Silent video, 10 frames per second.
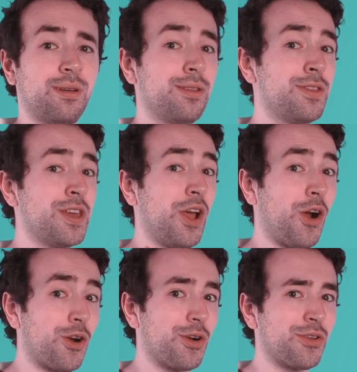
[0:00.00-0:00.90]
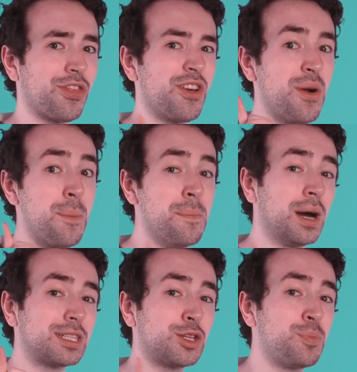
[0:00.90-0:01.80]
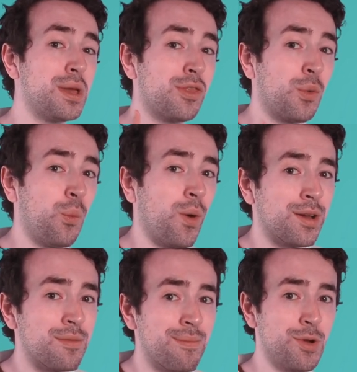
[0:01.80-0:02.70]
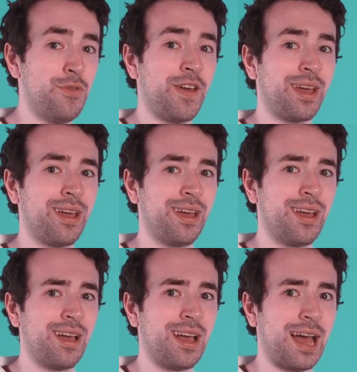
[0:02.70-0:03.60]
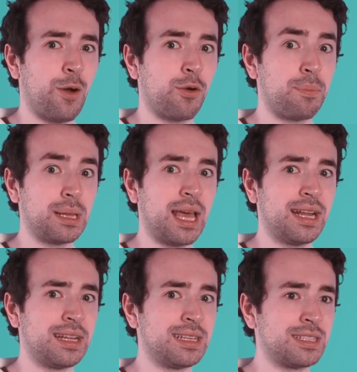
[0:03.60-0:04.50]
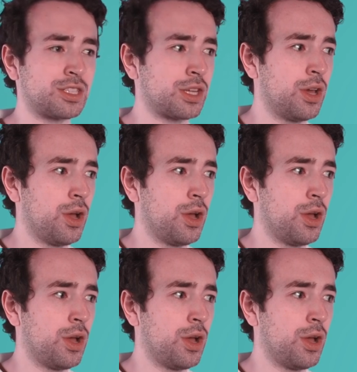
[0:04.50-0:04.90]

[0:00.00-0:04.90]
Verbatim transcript: The Earth must be the one moving. Our planet is